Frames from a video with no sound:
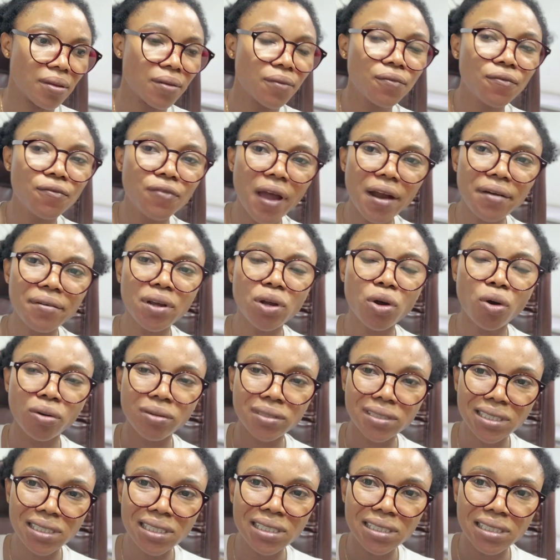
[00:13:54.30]
Very
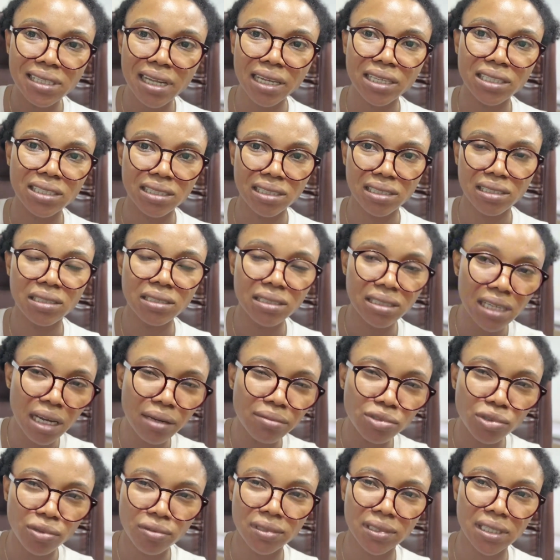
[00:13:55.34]
consistent in
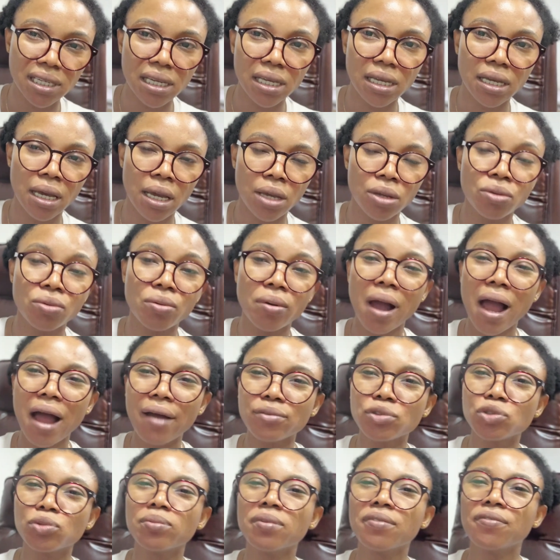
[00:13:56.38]
terms of skincare. You
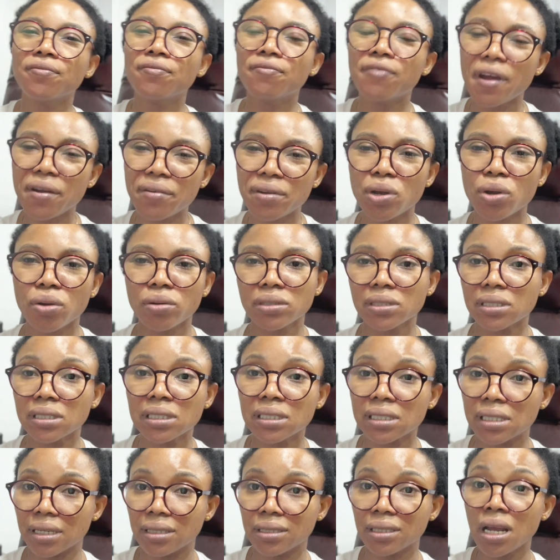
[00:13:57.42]
have to be very
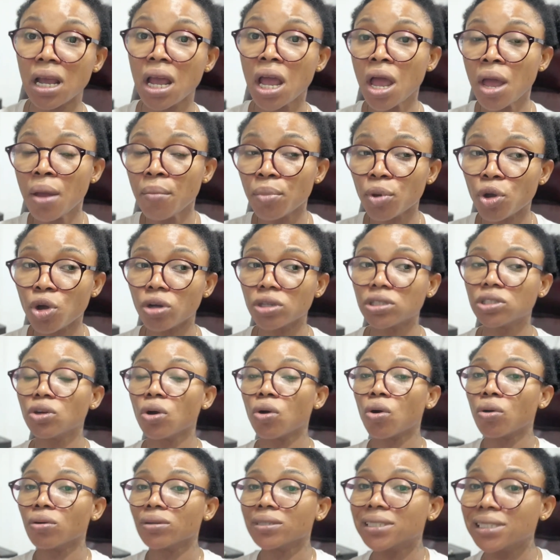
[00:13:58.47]
consistent, because your
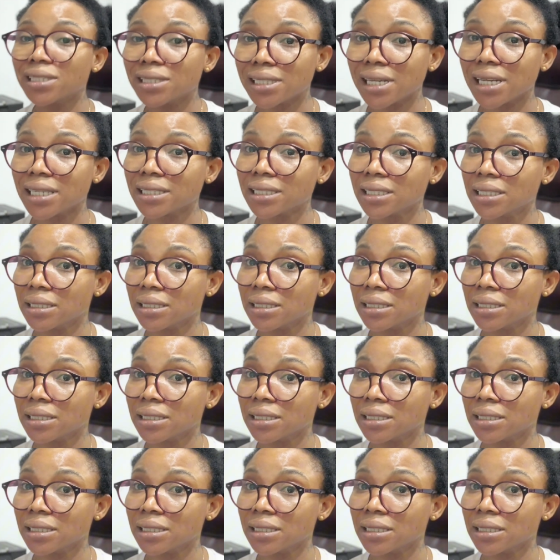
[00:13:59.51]
consistency